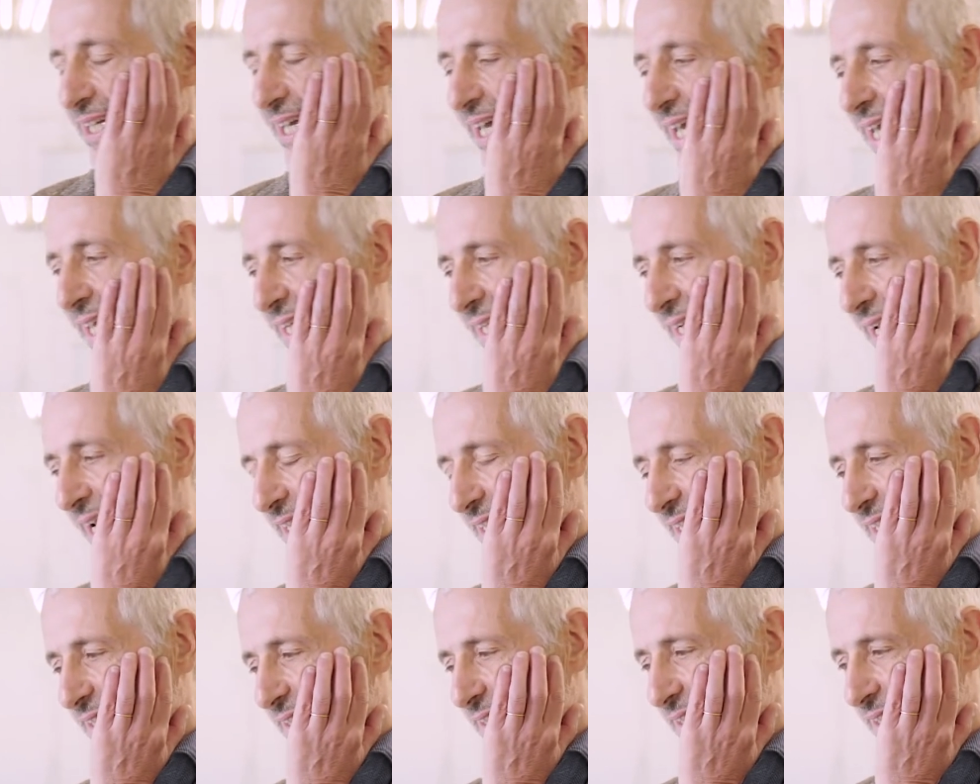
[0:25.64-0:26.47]

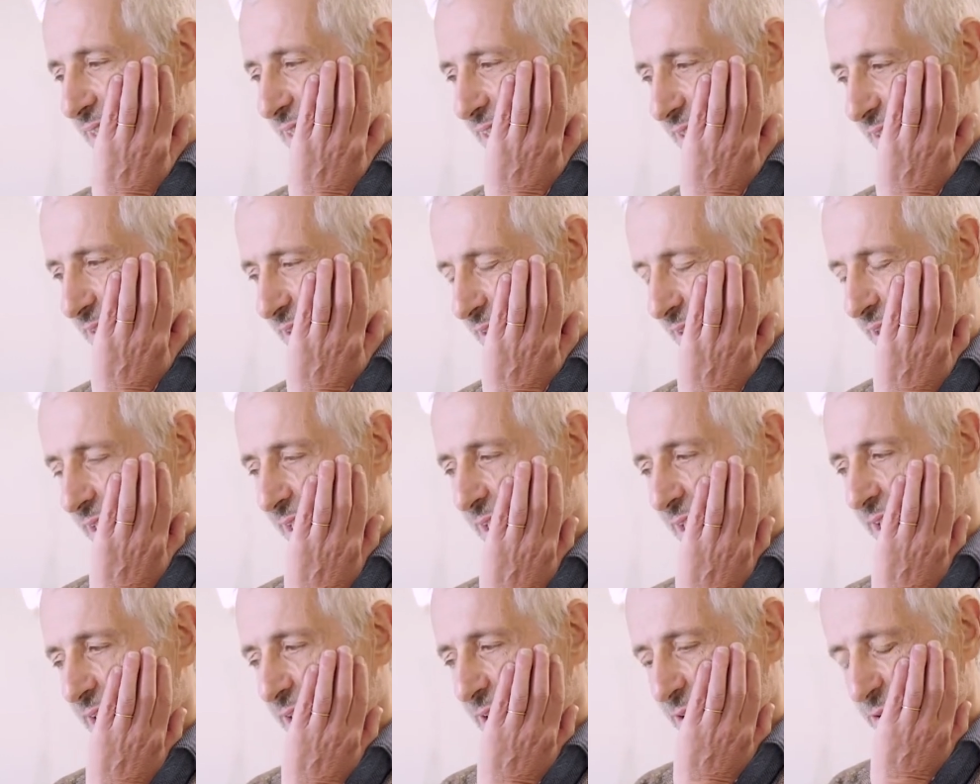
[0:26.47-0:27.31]
and indeed
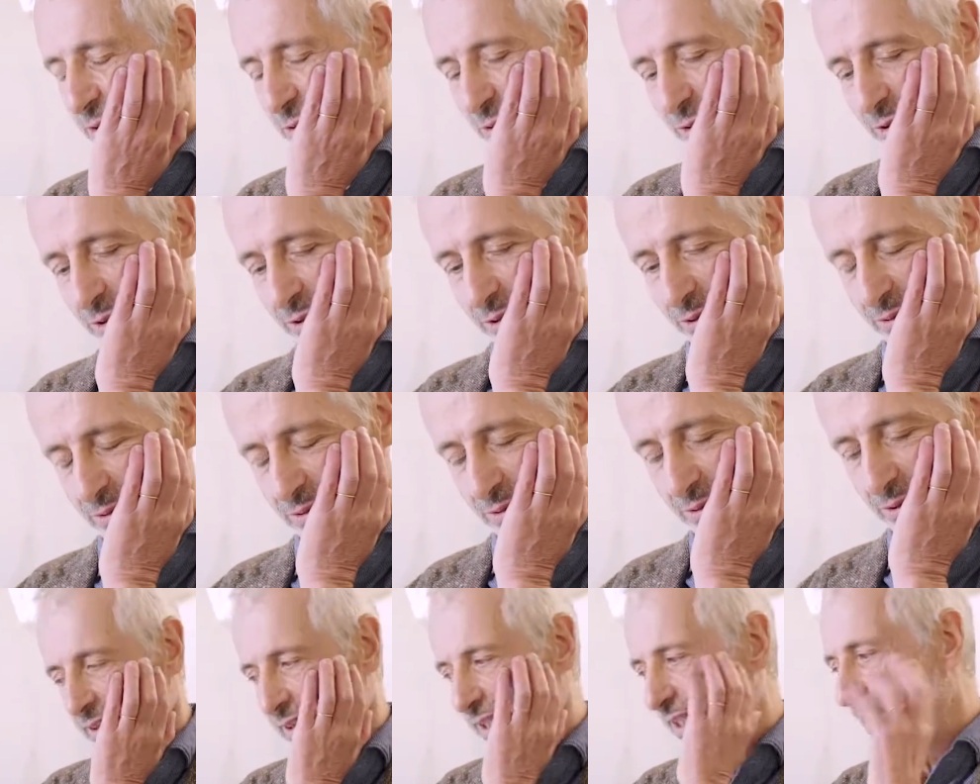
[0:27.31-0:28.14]
you
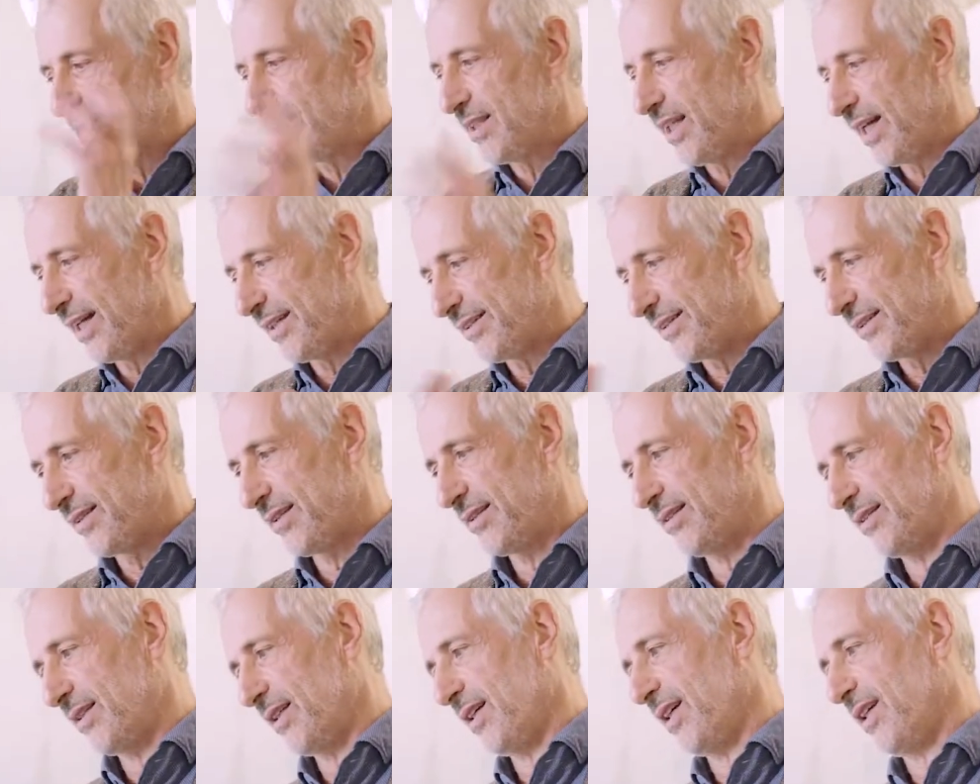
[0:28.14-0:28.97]
could think
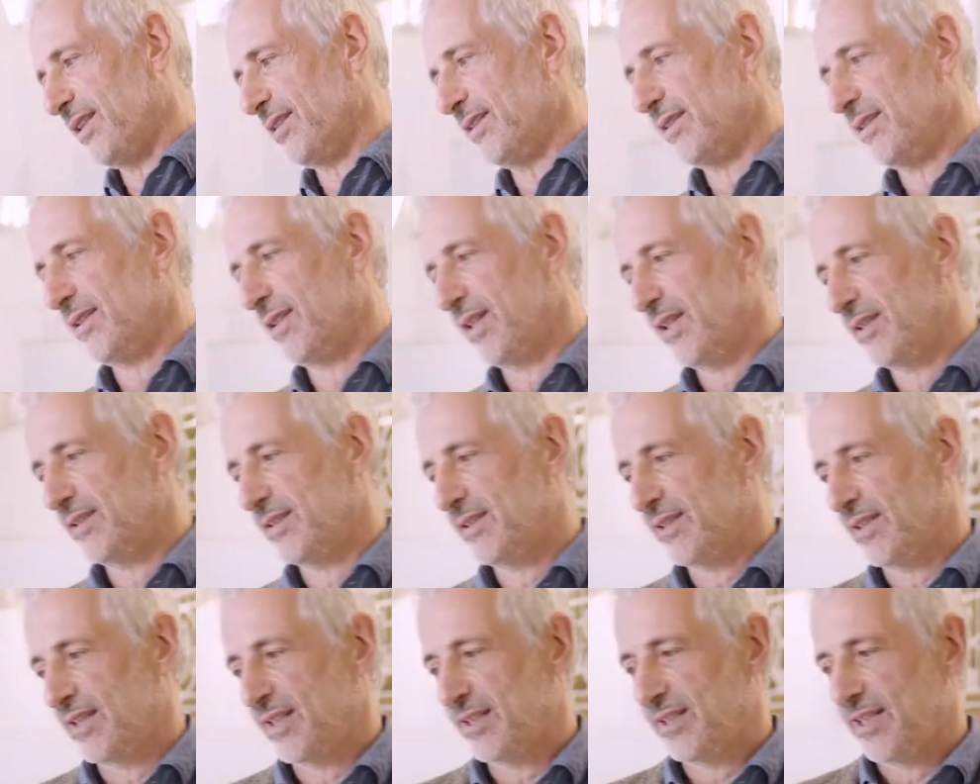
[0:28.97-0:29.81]
that
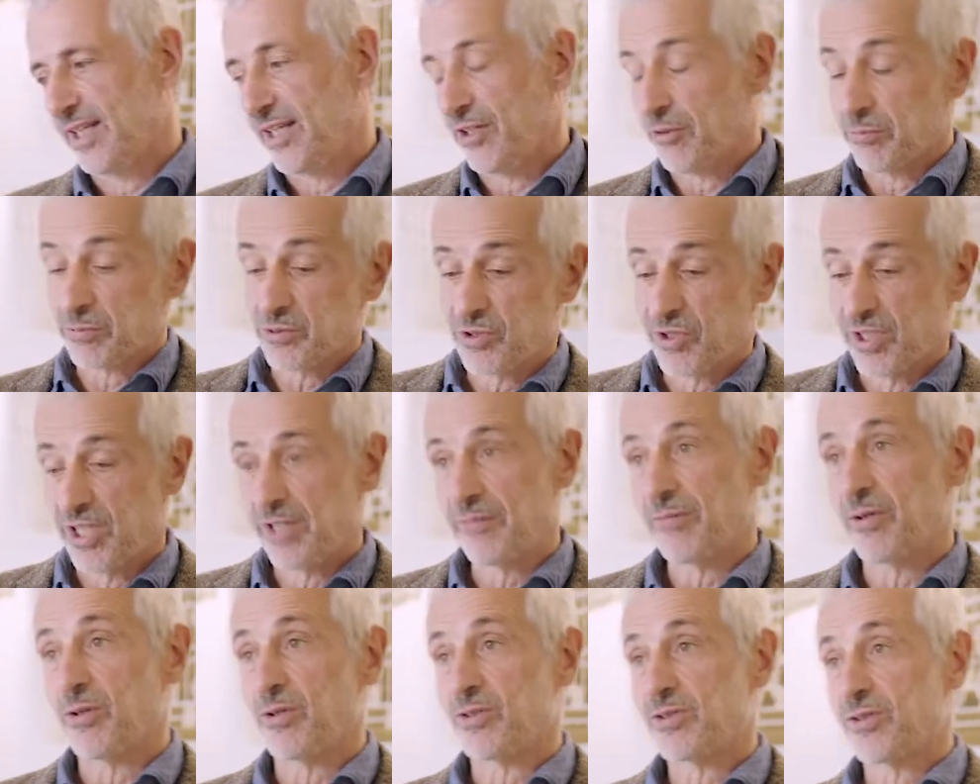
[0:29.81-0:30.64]
and
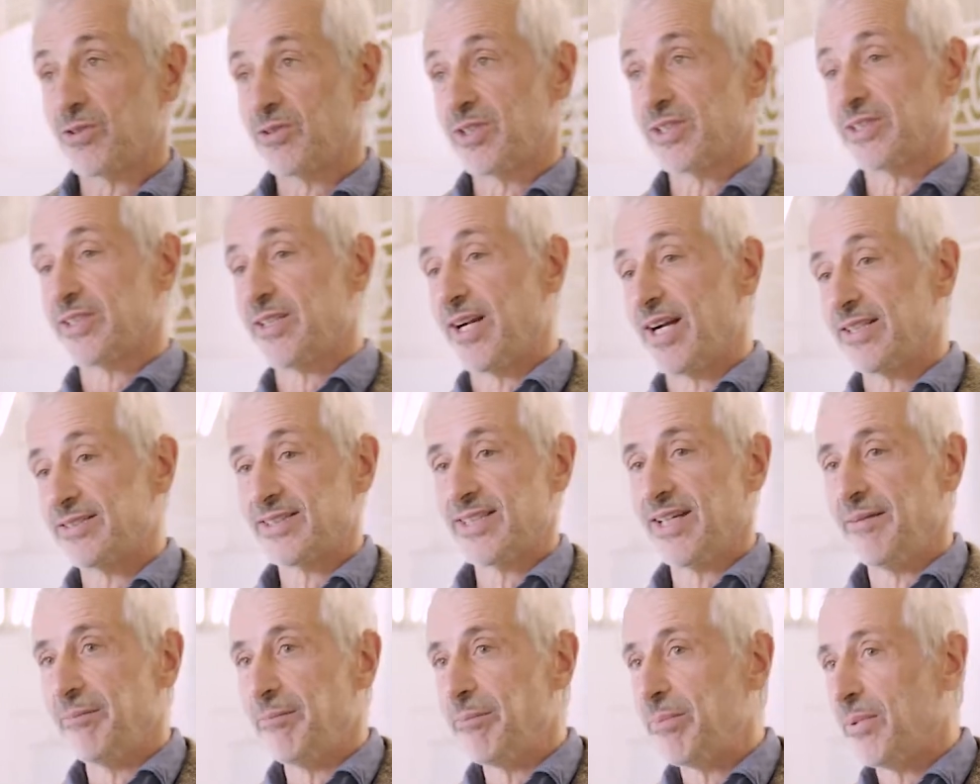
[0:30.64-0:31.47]
observe also that at
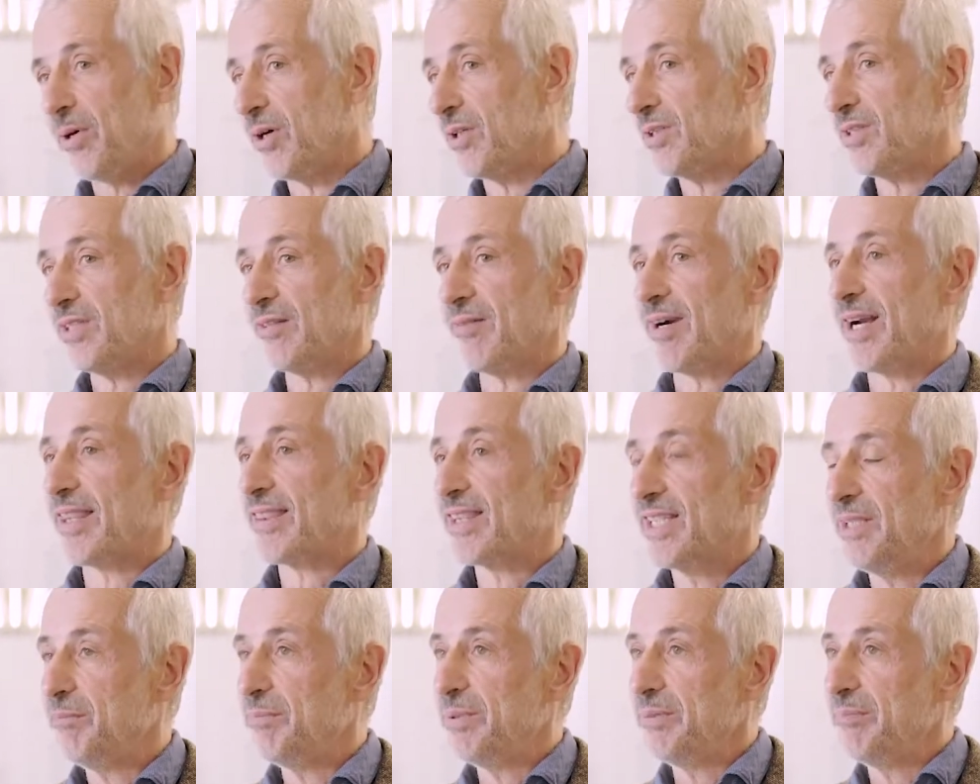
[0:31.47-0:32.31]
some point there
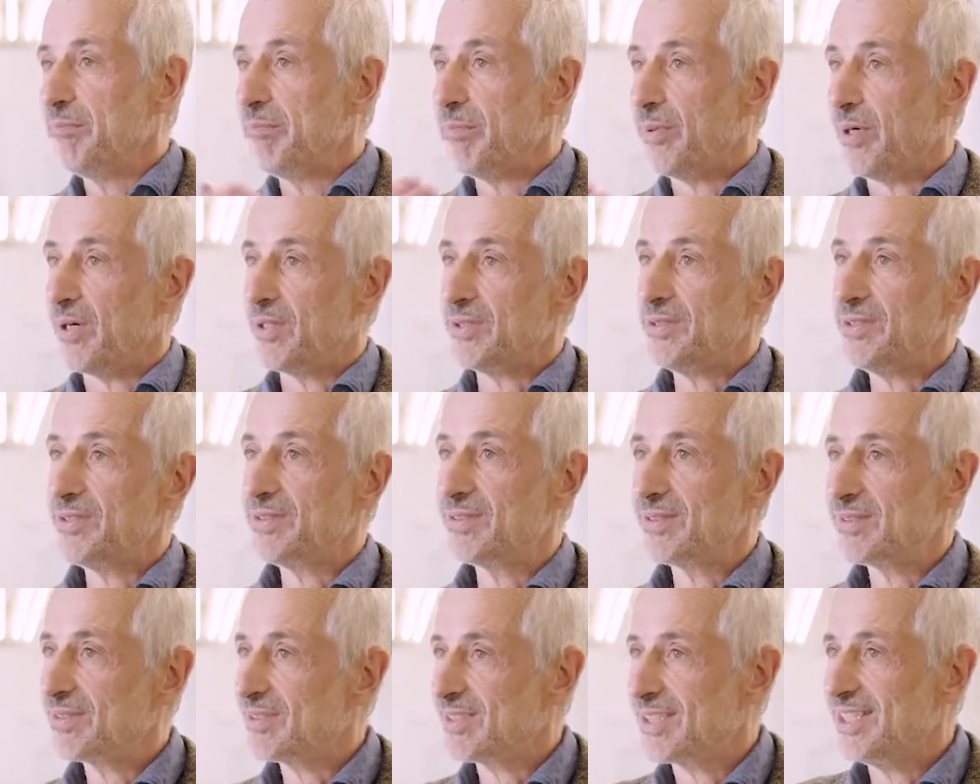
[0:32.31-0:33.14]
are tipping
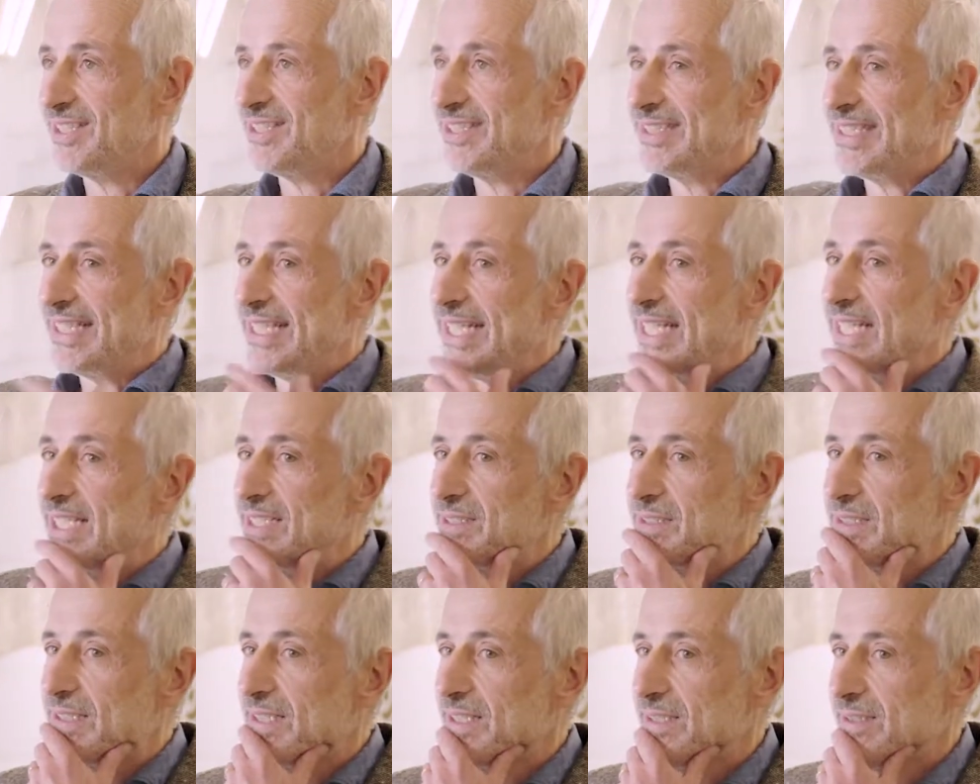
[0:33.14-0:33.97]
points
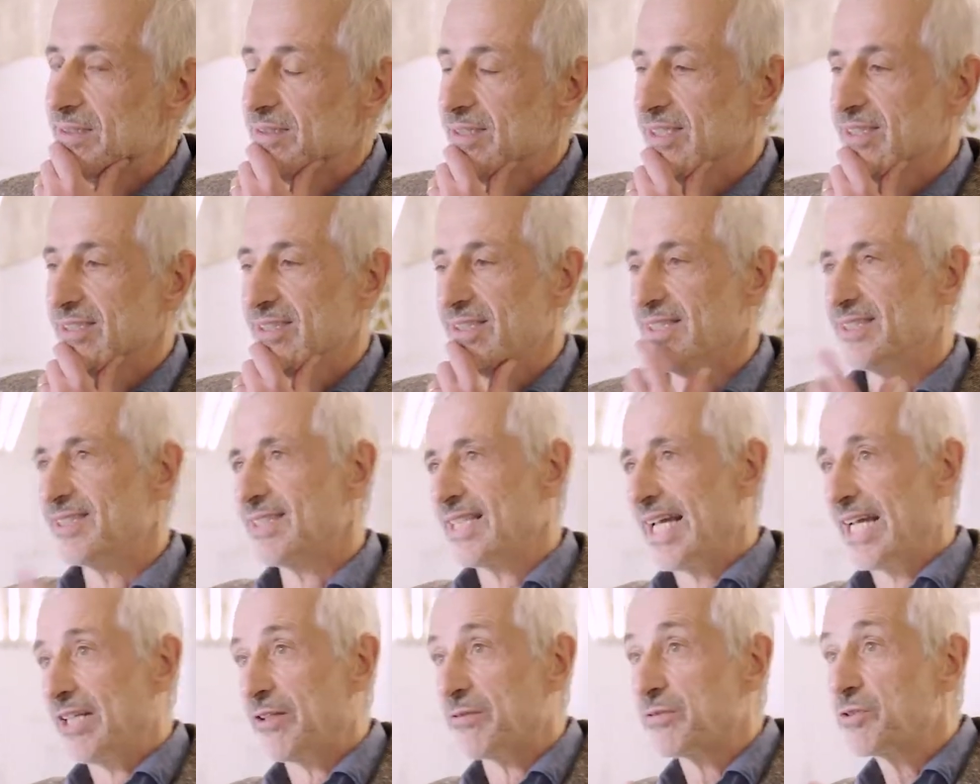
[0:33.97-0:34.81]
in this
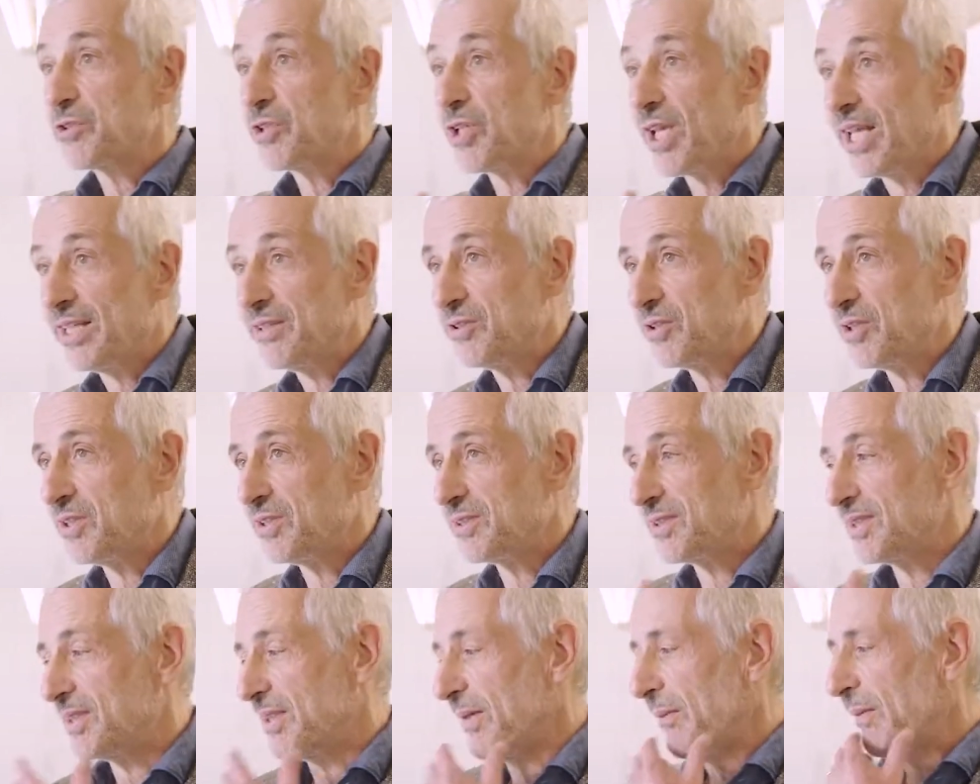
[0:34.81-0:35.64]
kind of
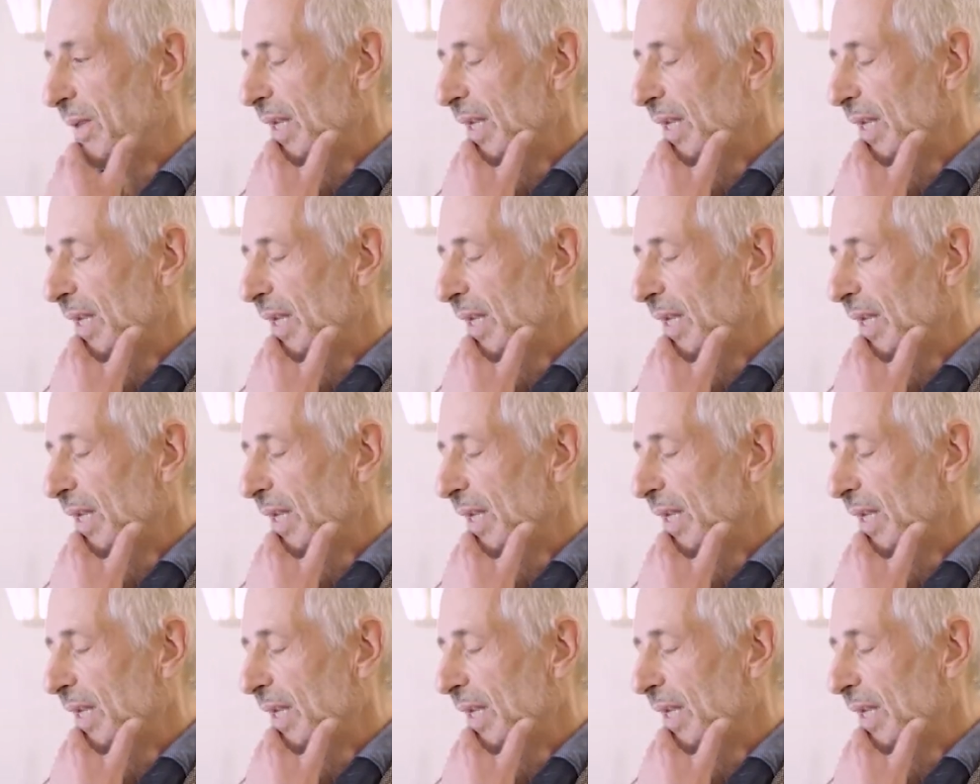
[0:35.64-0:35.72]
changes